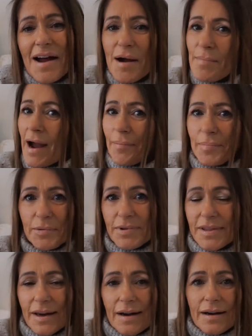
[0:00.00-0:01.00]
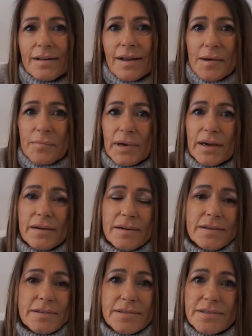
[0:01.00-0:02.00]
I'm happy with that
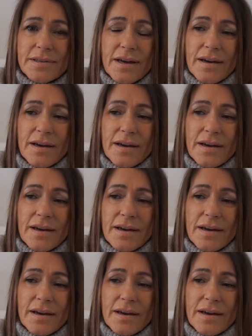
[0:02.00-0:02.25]
because,